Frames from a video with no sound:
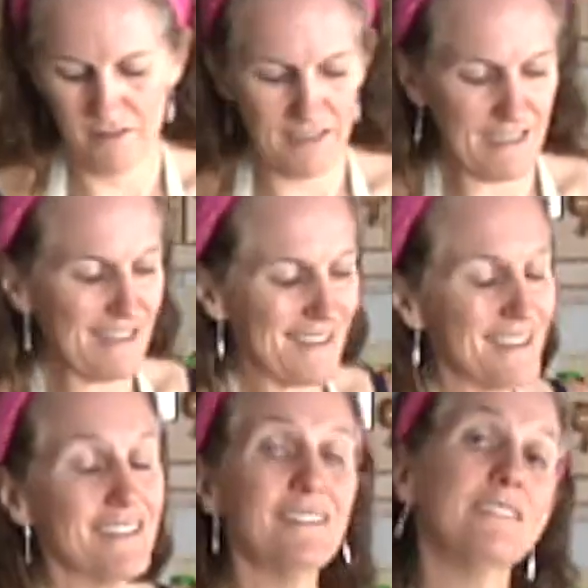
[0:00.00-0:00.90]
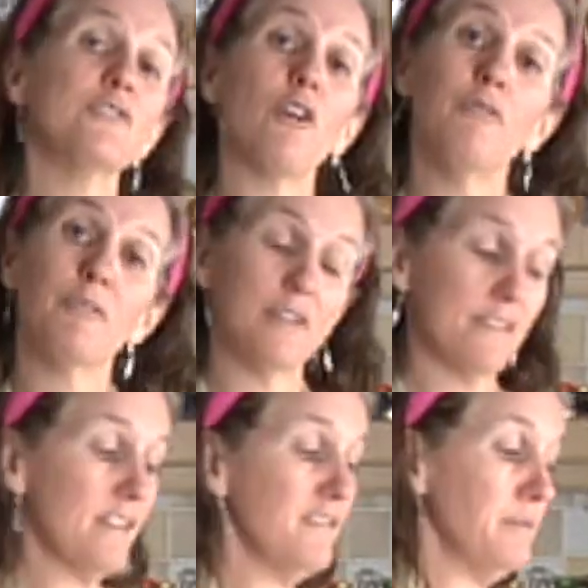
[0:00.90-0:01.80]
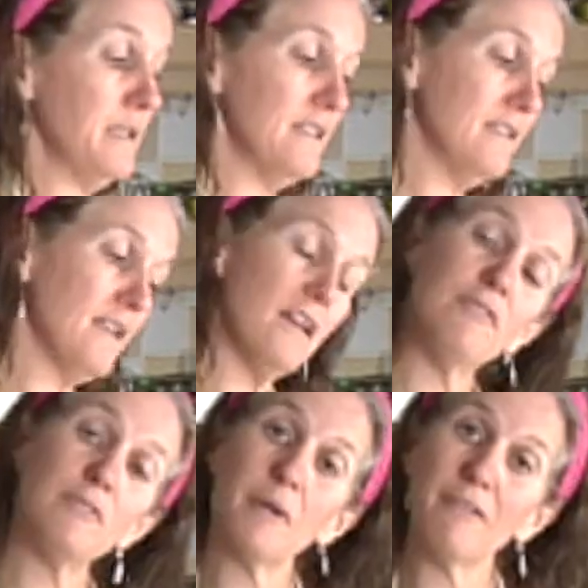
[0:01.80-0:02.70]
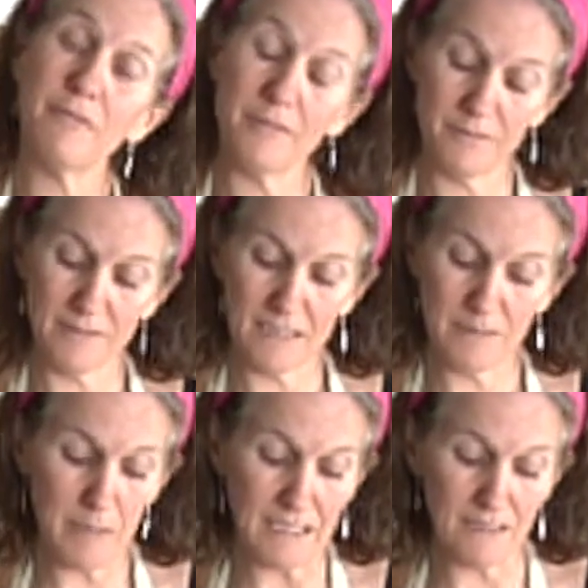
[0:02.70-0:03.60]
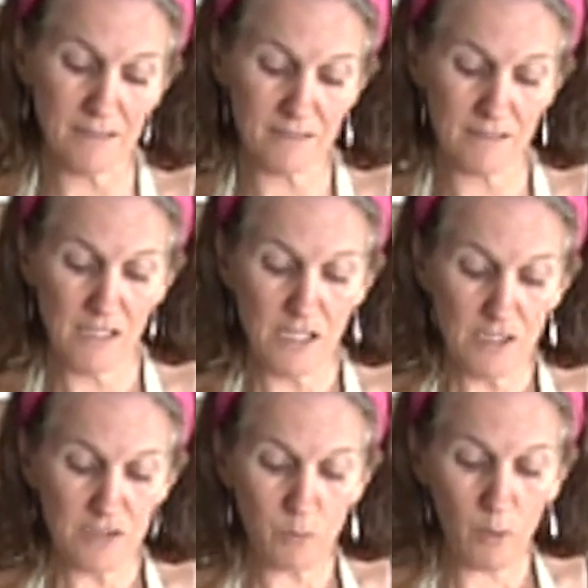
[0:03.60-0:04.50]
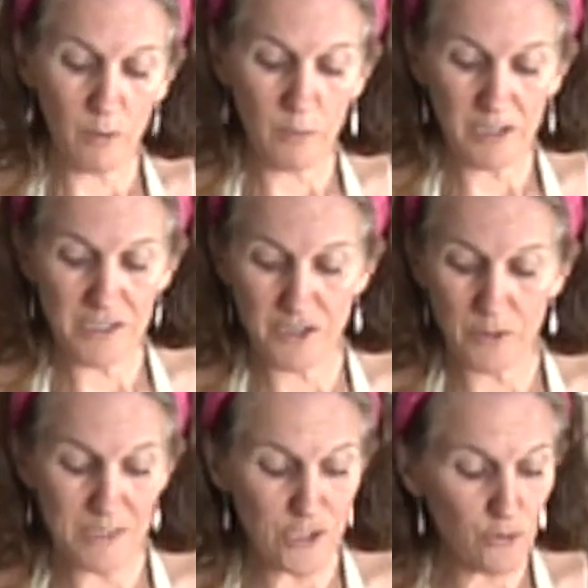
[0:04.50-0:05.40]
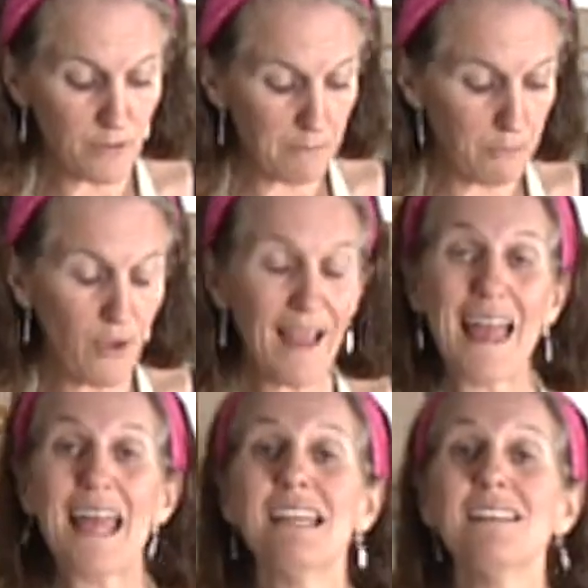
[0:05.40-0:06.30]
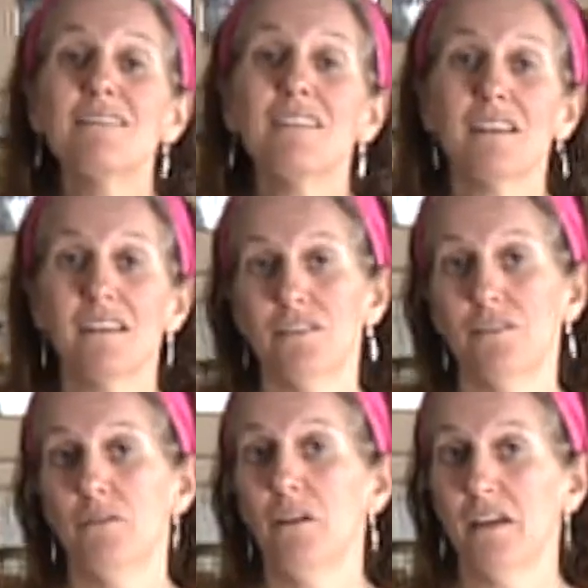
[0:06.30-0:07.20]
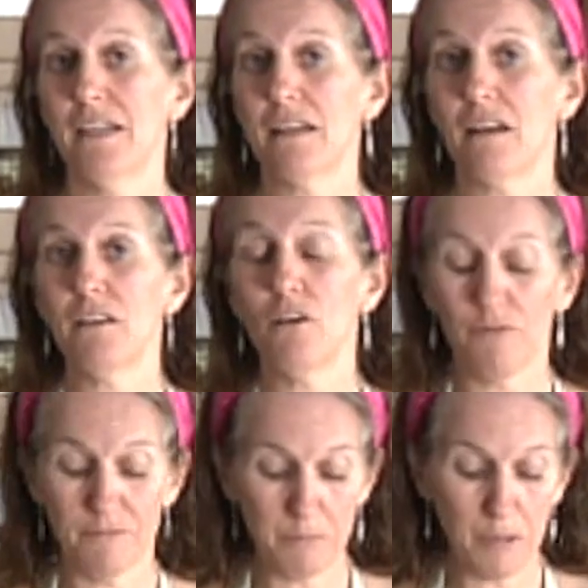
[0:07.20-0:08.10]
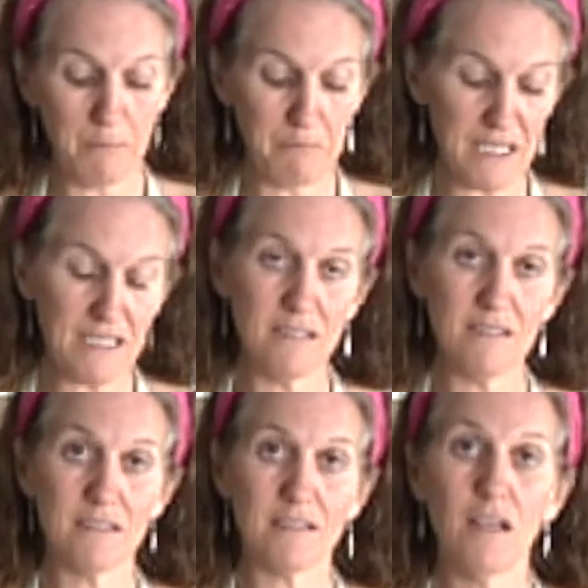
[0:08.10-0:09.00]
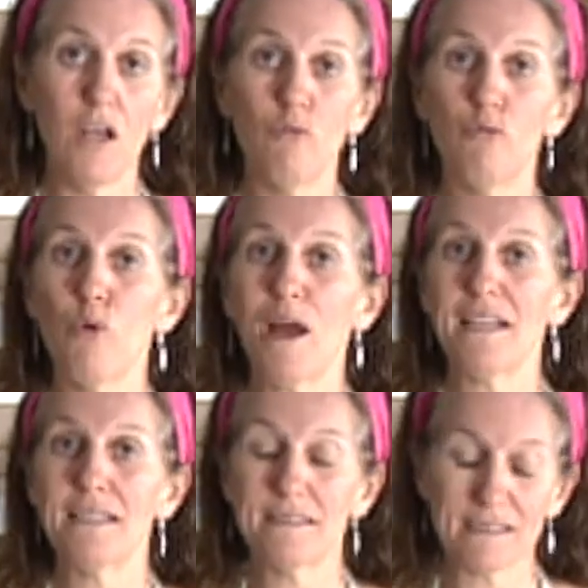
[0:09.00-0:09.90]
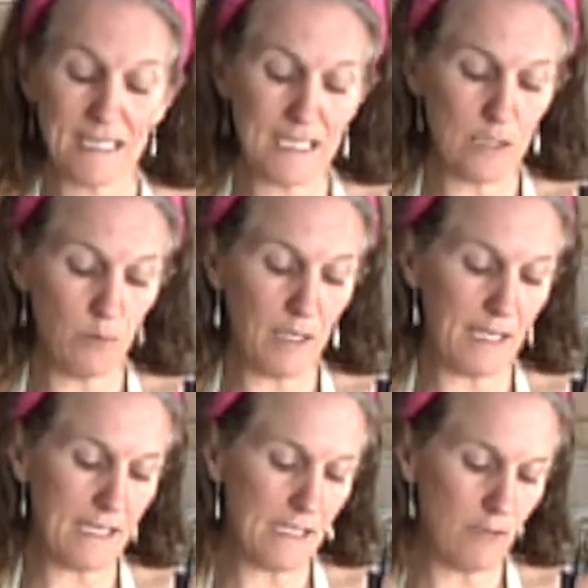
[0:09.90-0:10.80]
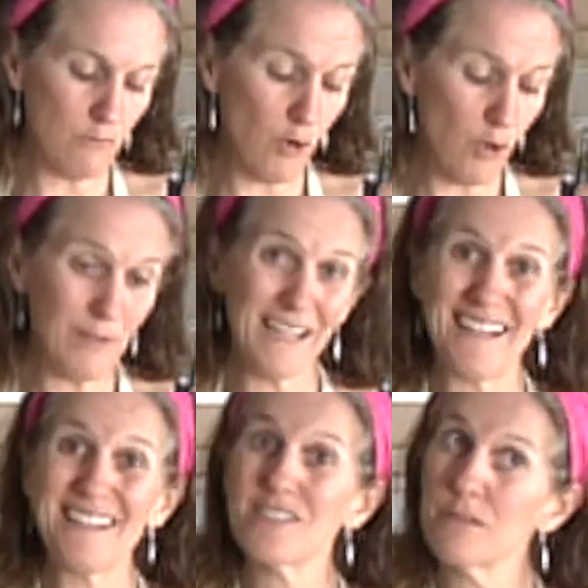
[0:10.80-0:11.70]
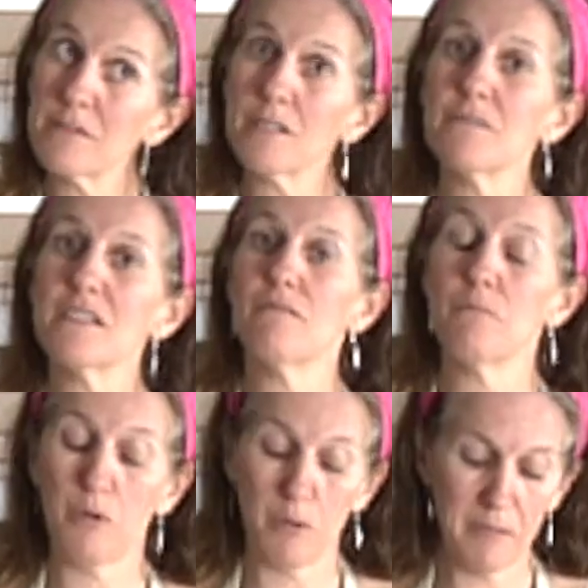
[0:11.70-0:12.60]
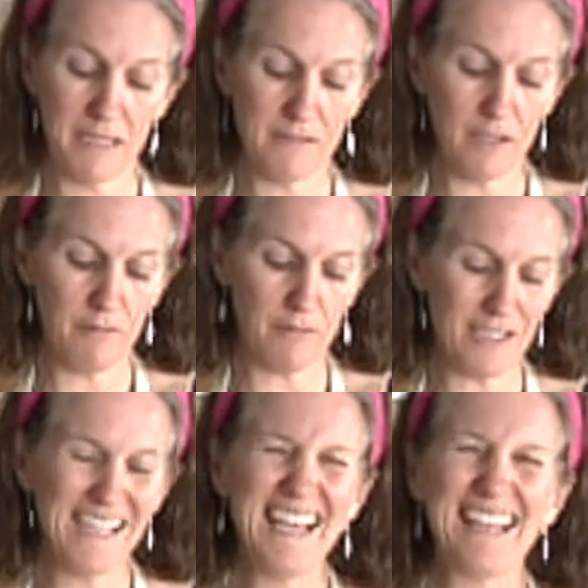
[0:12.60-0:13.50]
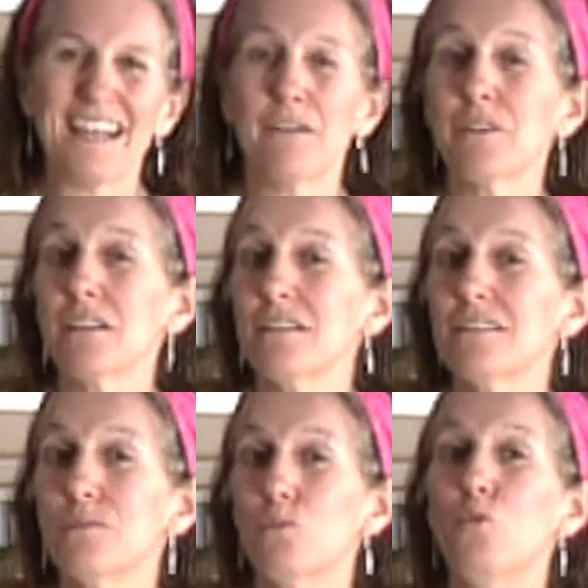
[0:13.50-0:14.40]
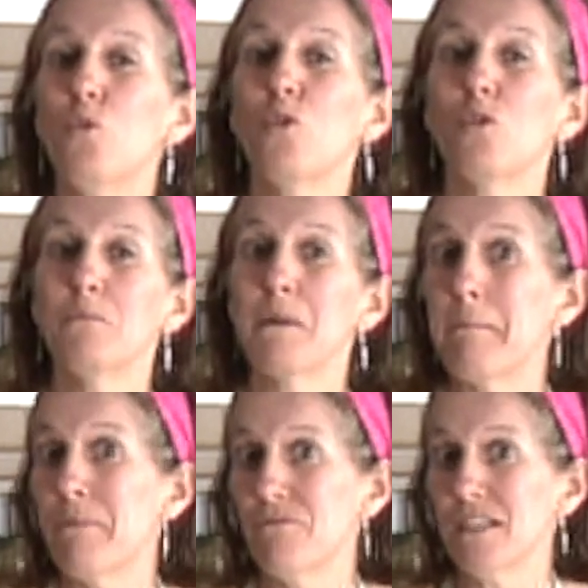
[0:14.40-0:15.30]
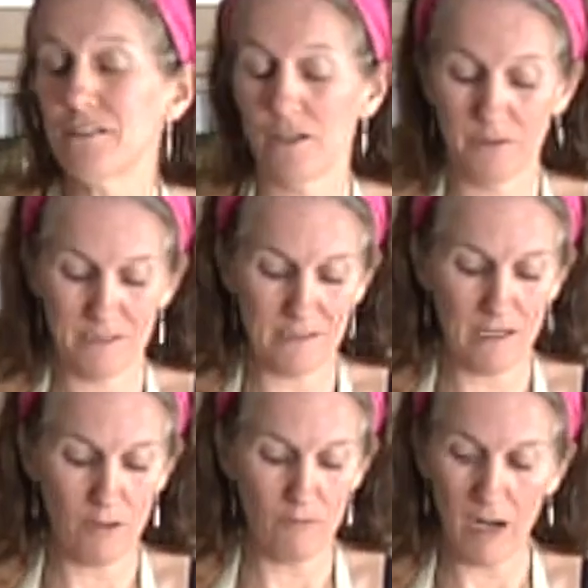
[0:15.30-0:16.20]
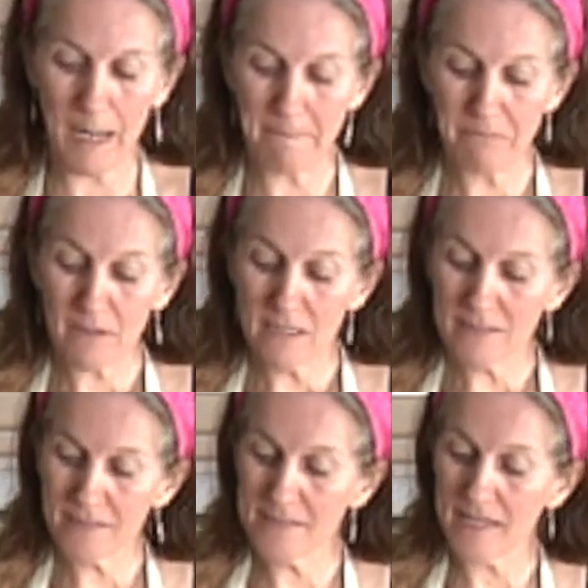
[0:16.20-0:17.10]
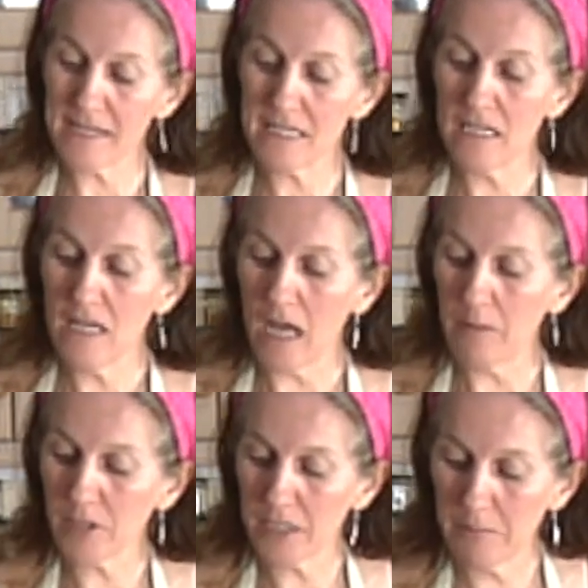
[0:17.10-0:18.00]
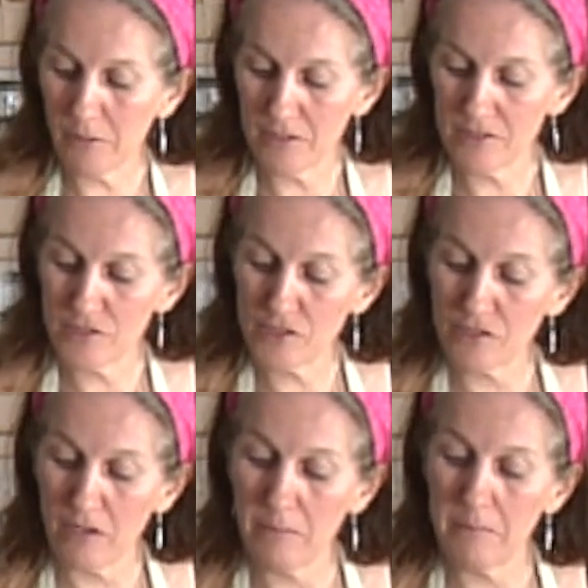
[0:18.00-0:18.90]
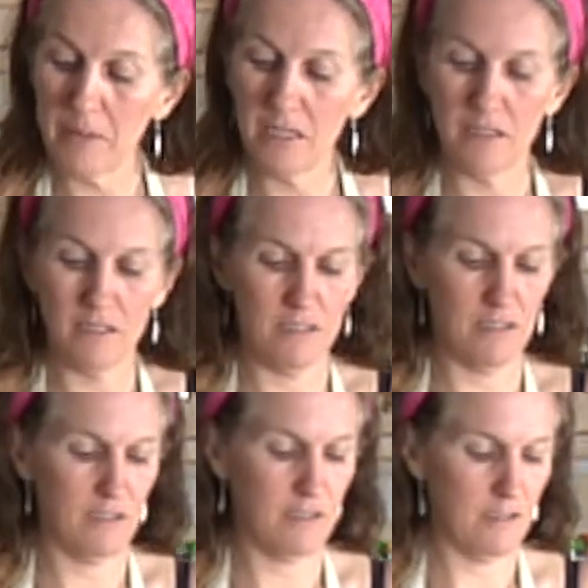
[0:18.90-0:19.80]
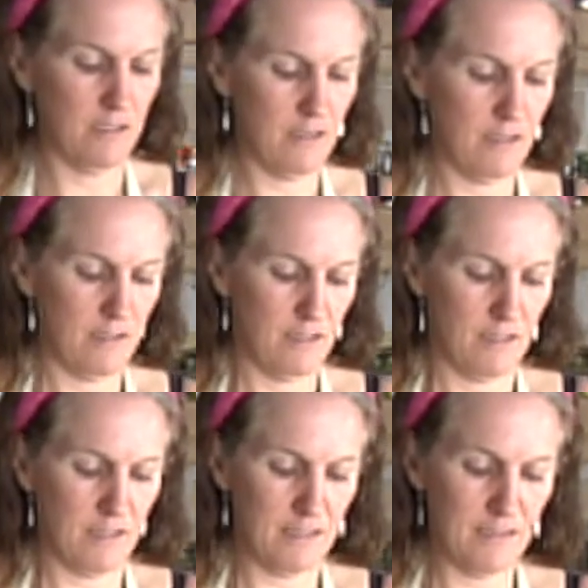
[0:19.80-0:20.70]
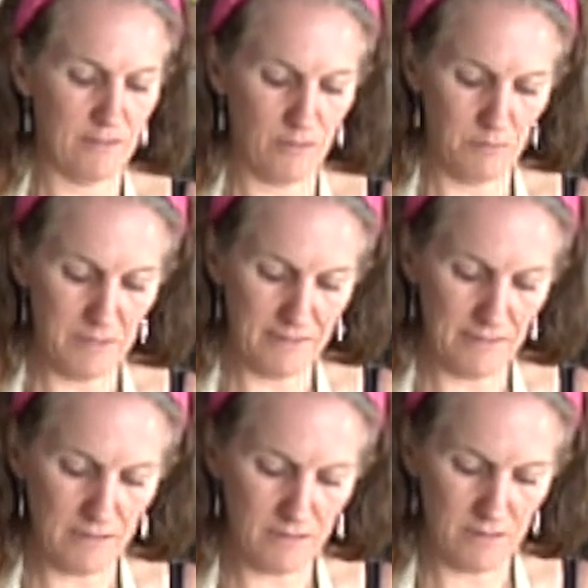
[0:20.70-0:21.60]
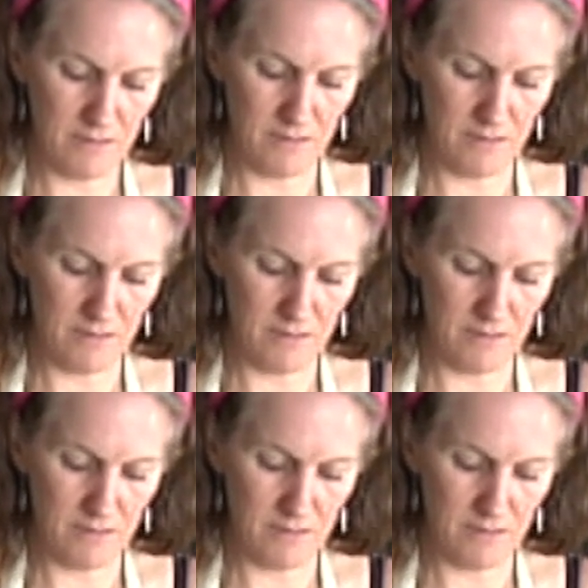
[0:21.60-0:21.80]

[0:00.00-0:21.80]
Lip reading: They're nice and soft because they've been in there for about 15 minutes. So what I want to do is, you can put anything in you like. I often put beans, rice, quinoa in, roll it, sometimes even pop it in the oven and have a nice warm burrito style wrap. Today I'm going to put some nice hummus in,